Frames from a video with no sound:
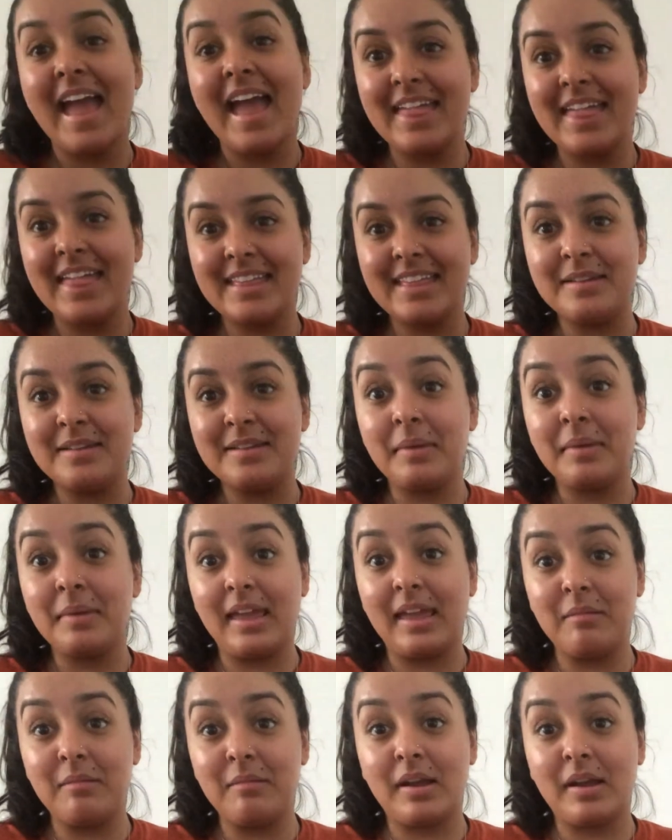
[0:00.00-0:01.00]
And then my
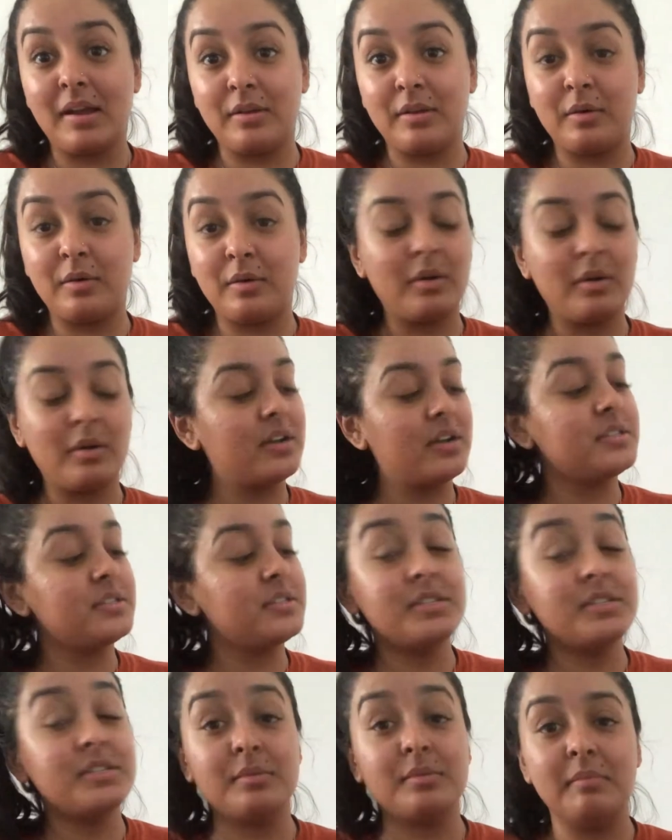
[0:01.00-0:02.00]
A minor chord.
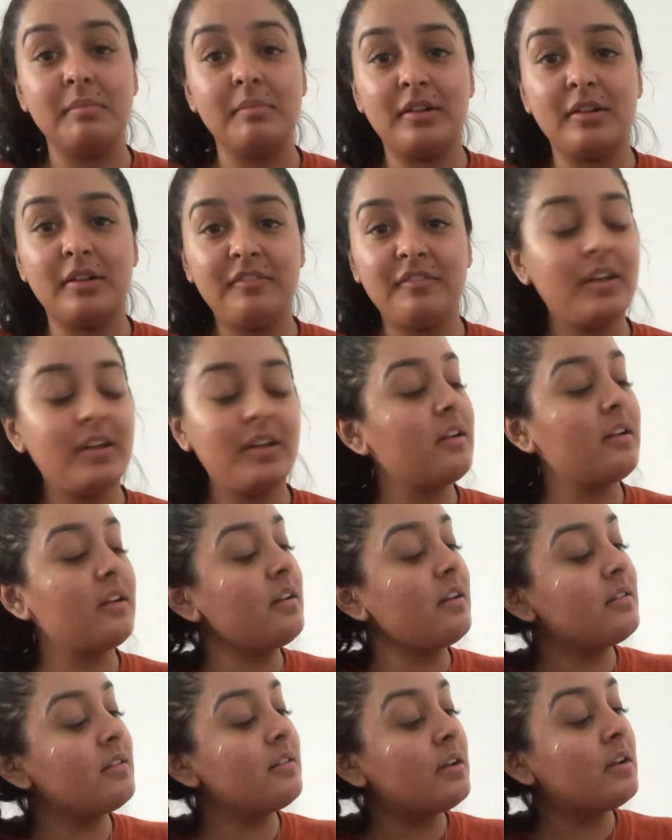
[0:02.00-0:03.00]
So middle finger
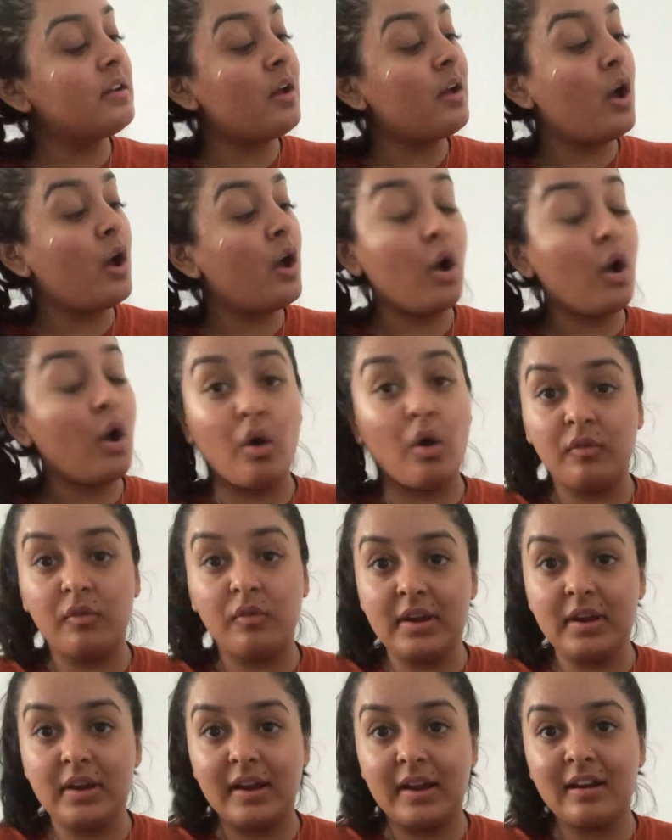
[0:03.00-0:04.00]
over
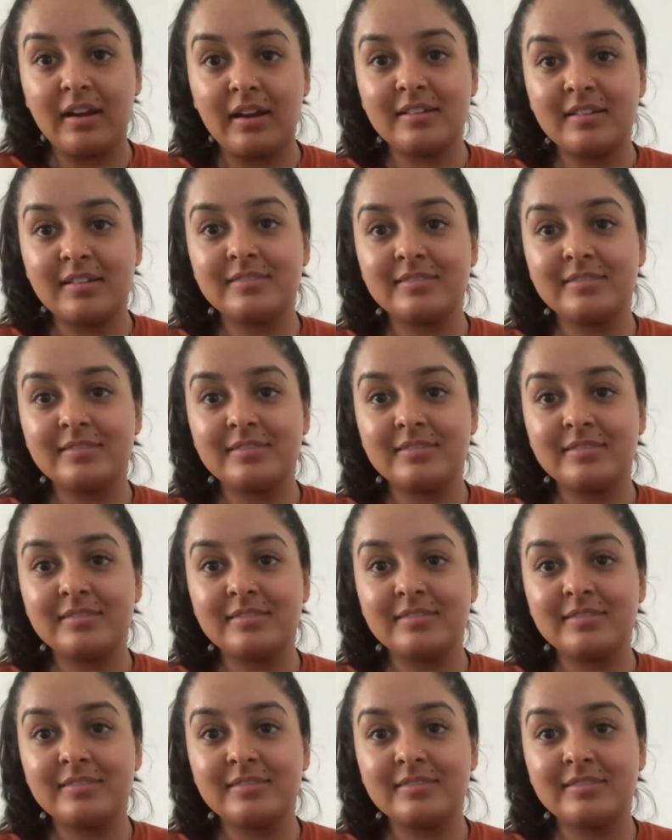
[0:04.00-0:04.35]
here.